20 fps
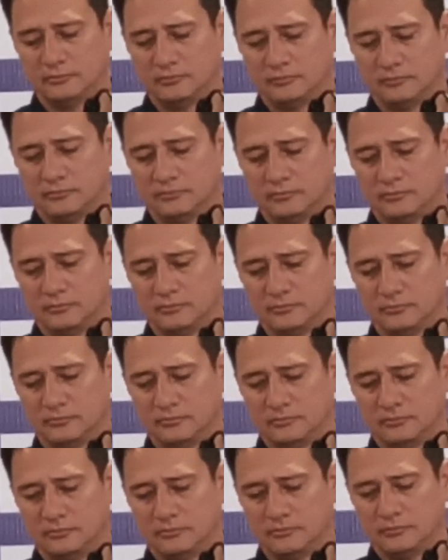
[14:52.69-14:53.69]

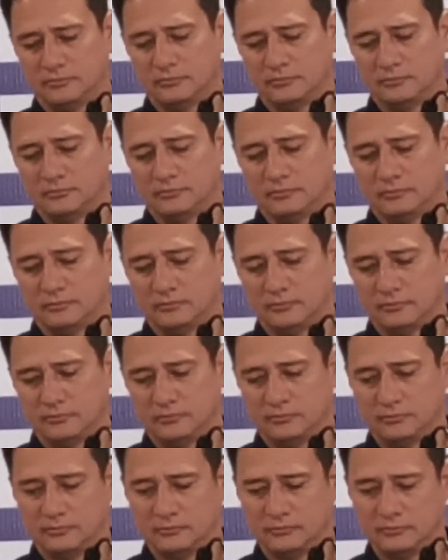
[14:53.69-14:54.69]

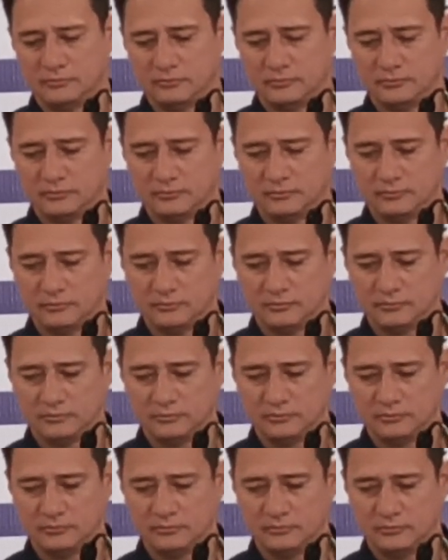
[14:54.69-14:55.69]

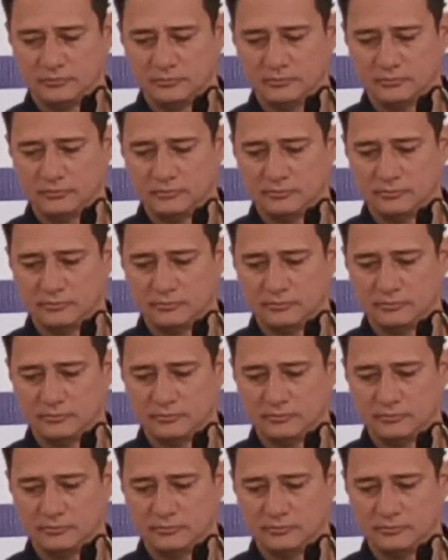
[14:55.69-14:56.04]
The person shown says nothing.